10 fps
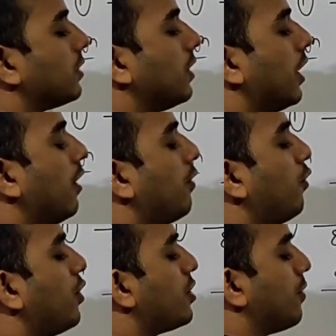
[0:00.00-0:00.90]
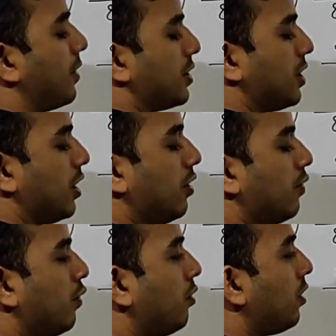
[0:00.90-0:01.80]
10 into 4 is how much? 10 into
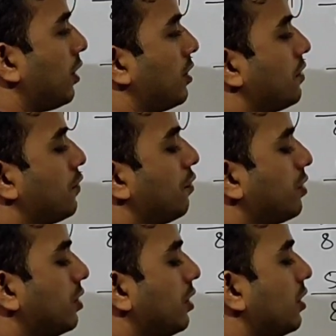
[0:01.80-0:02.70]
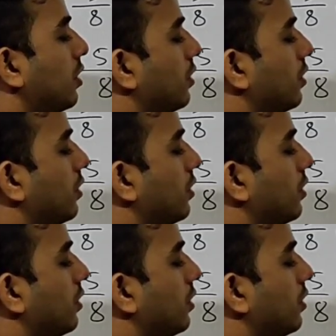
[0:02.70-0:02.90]
4, it is 40.